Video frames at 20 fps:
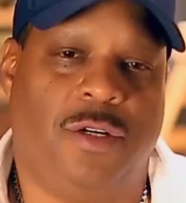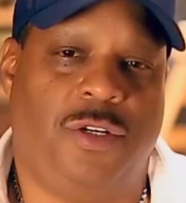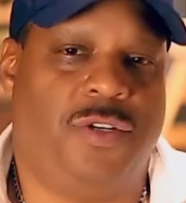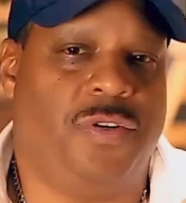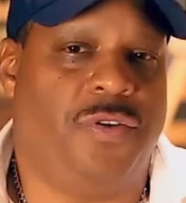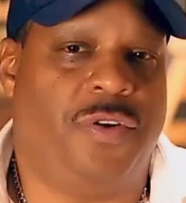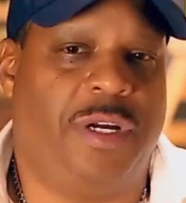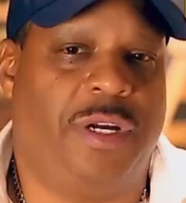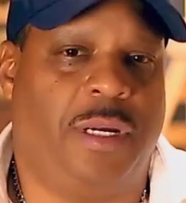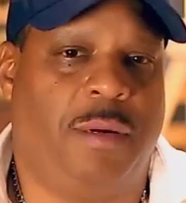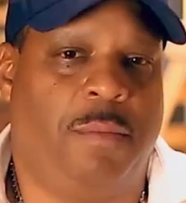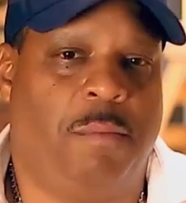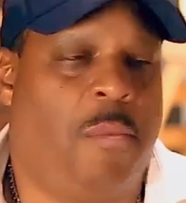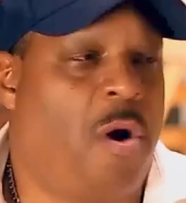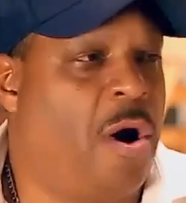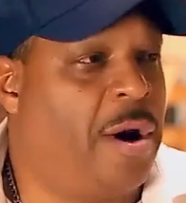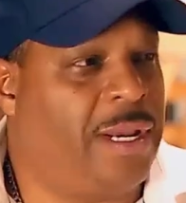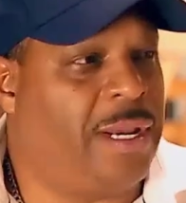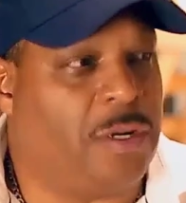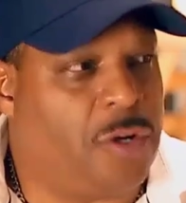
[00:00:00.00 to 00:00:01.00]
during
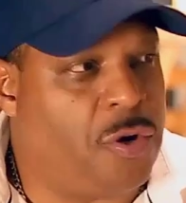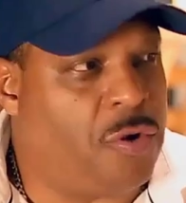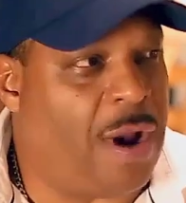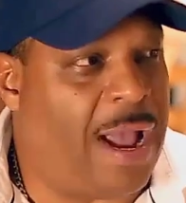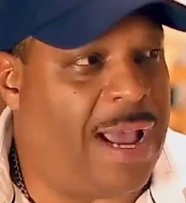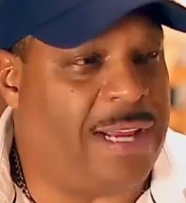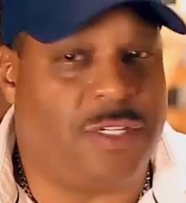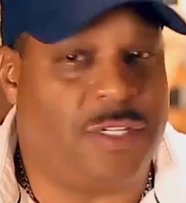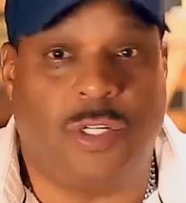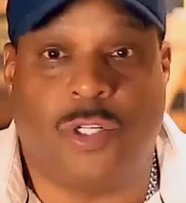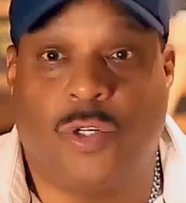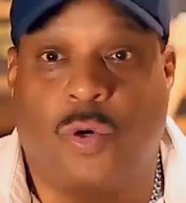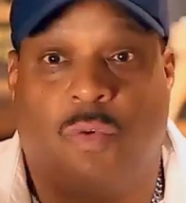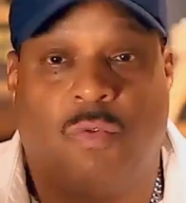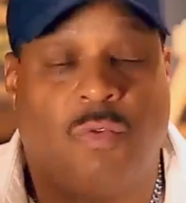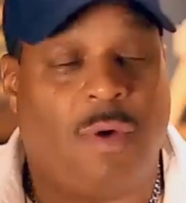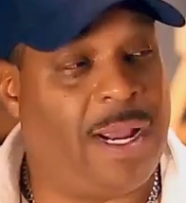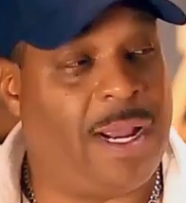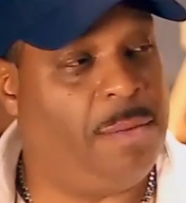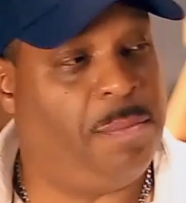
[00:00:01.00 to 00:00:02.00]
market crashes or
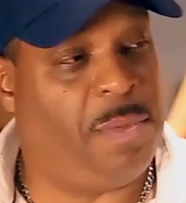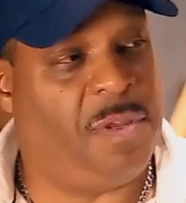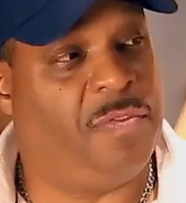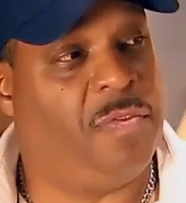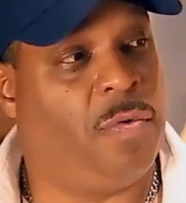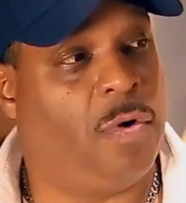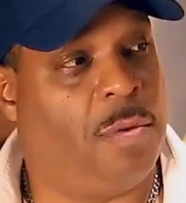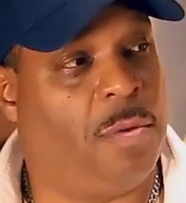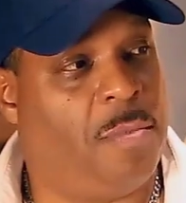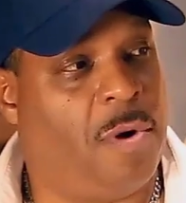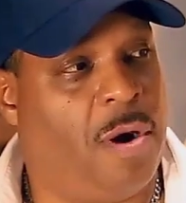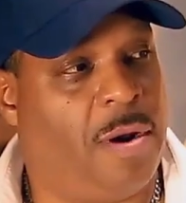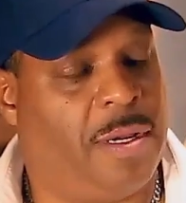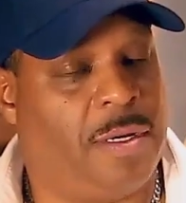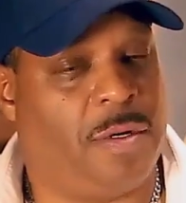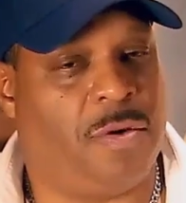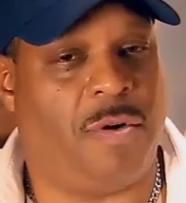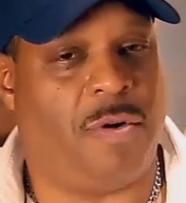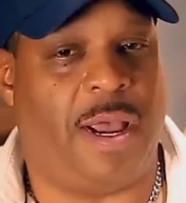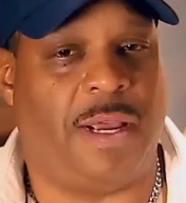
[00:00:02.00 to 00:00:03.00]
right before
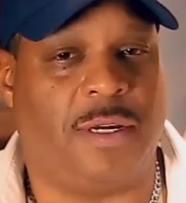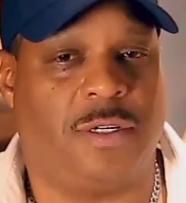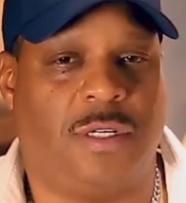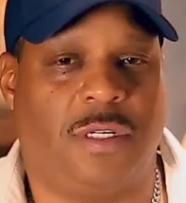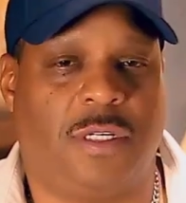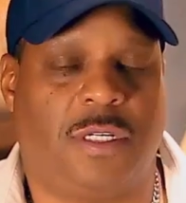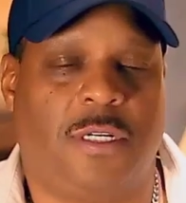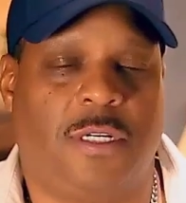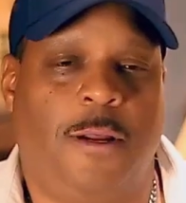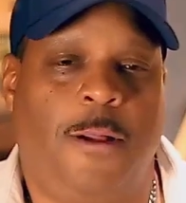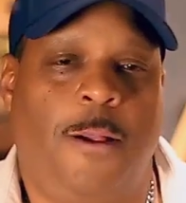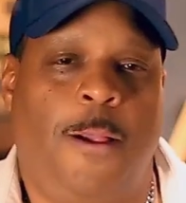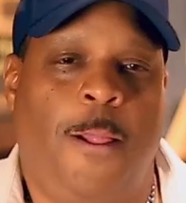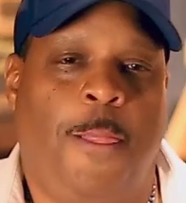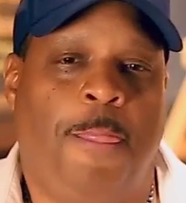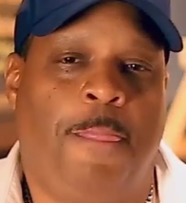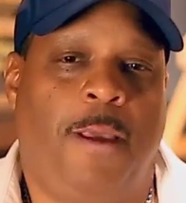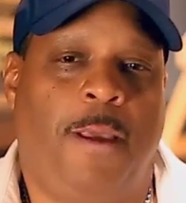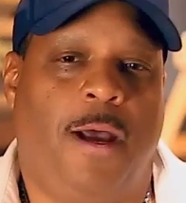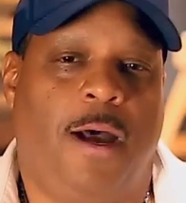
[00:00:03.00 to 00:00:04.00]
market crashes.
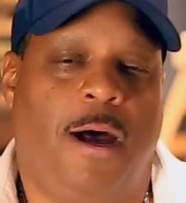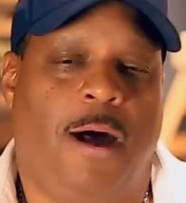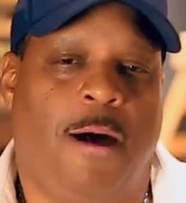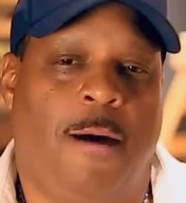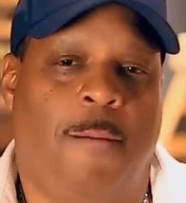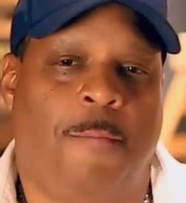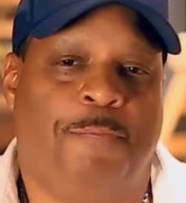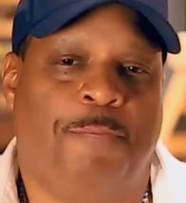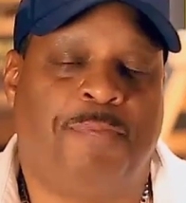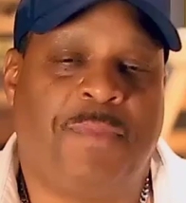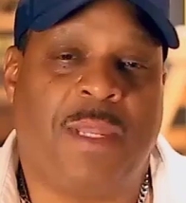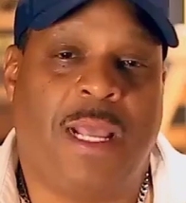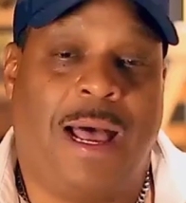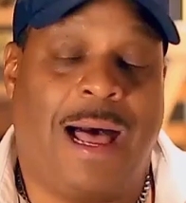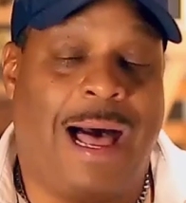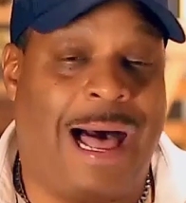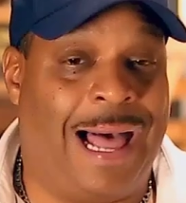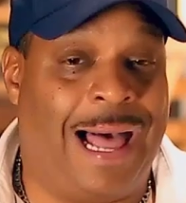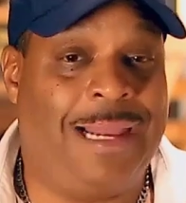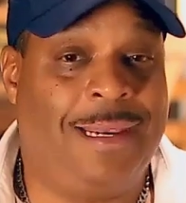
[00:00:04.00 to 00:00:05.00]

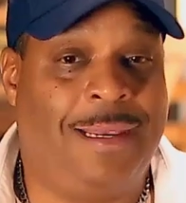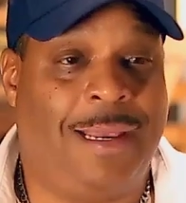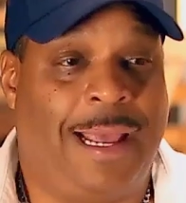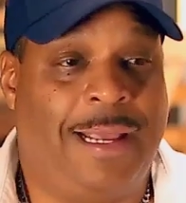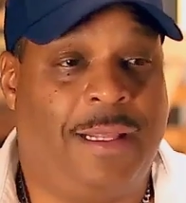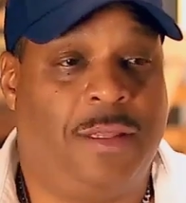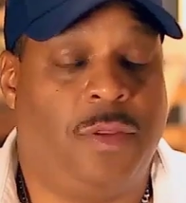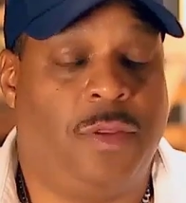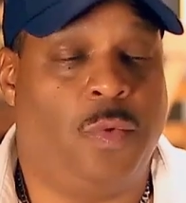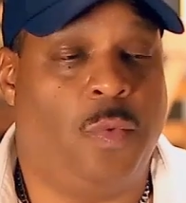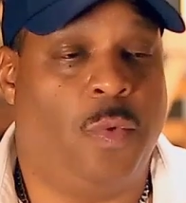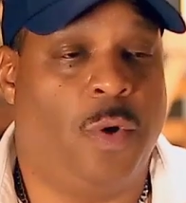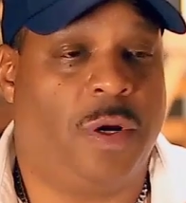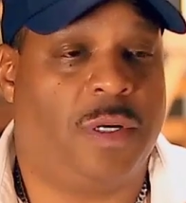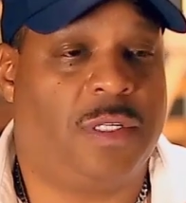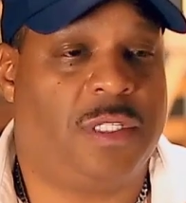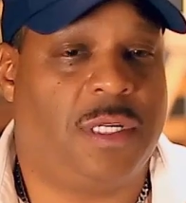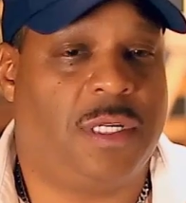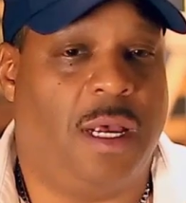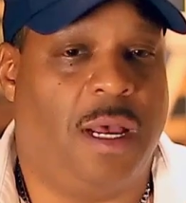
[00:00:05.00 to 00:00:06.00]
I like the
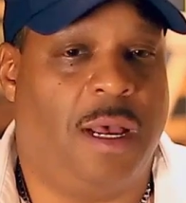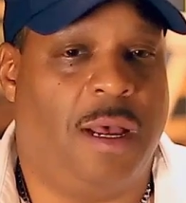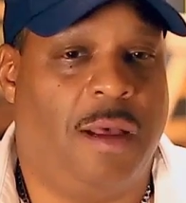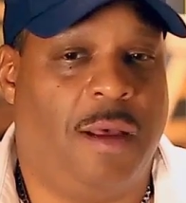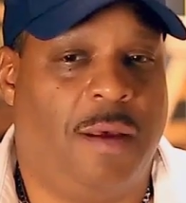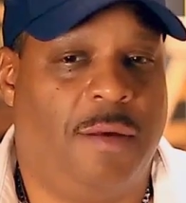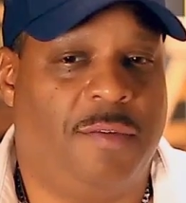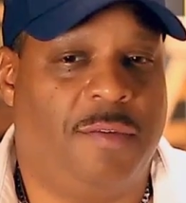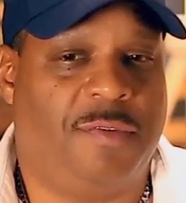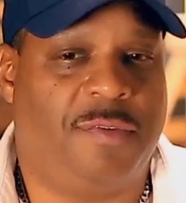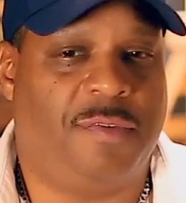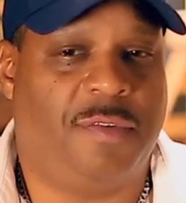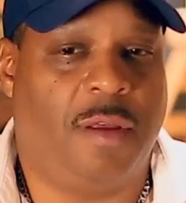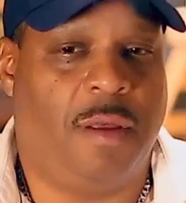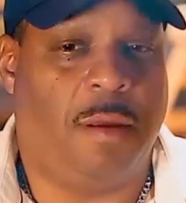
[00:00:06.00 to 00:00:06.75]
works of